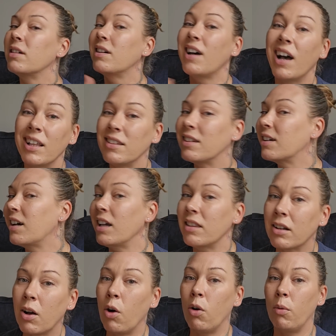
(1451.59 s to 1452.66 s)
cut, cut
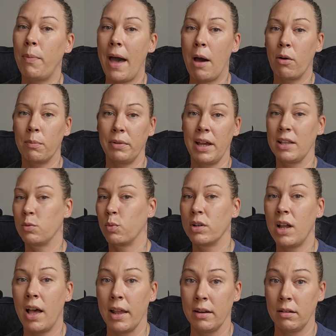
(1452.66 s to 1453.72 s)
the coal power plants. We're
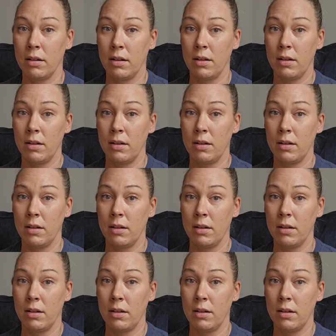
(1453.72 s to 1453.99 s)
done